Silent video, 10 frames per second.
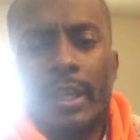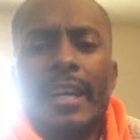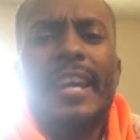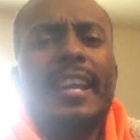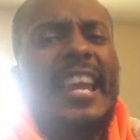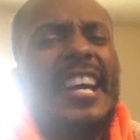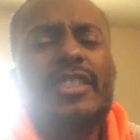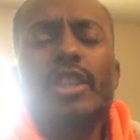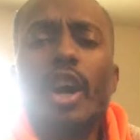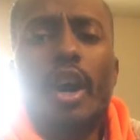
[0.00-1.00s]
And
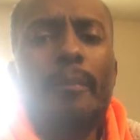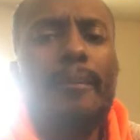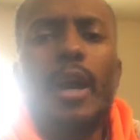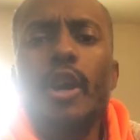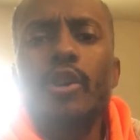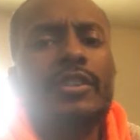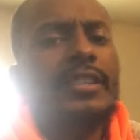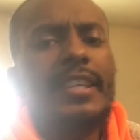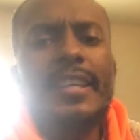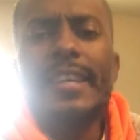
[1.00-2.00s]
let your
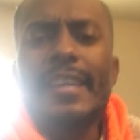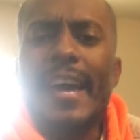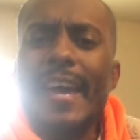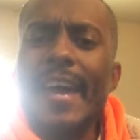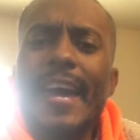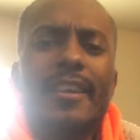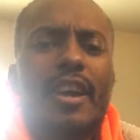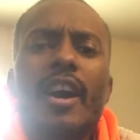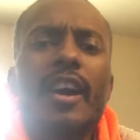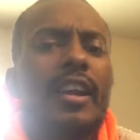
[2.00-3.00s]
mercy and
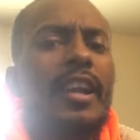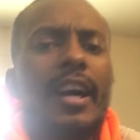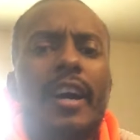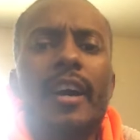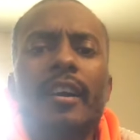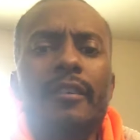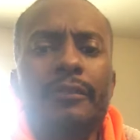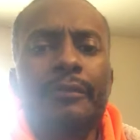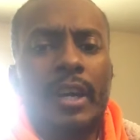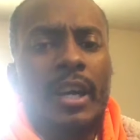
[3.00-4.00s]
your love
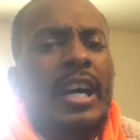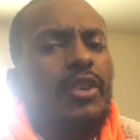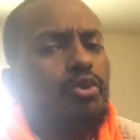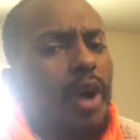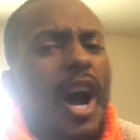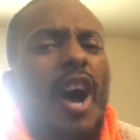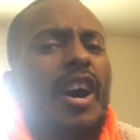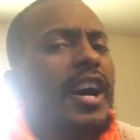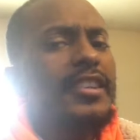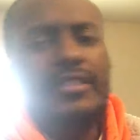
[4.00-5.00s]

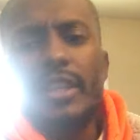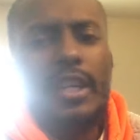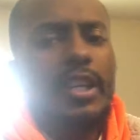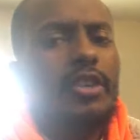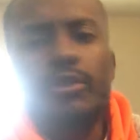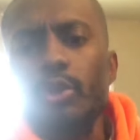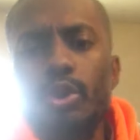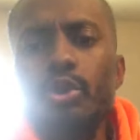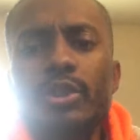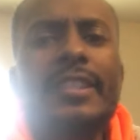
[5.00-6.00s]
draw us near
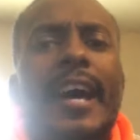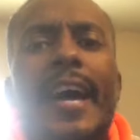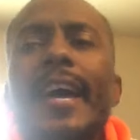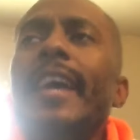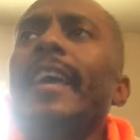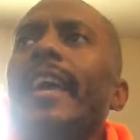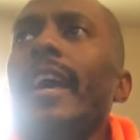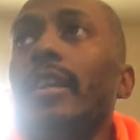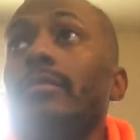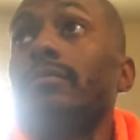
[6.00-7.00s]
to stay.
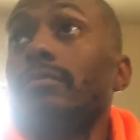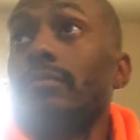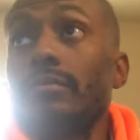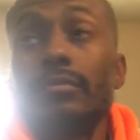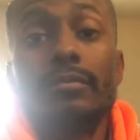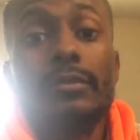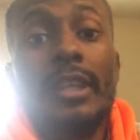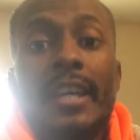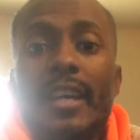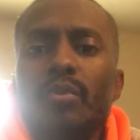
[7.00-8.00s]

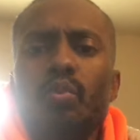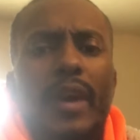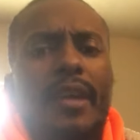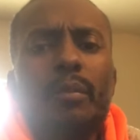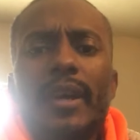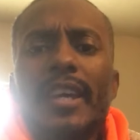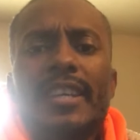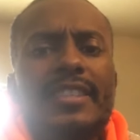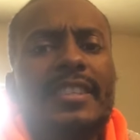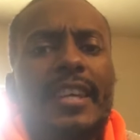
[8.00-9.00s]
And when we
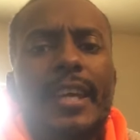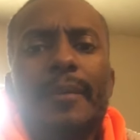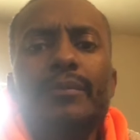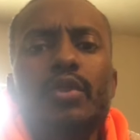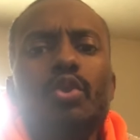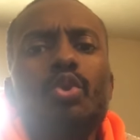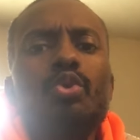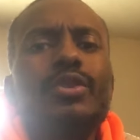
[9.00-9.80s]
seem to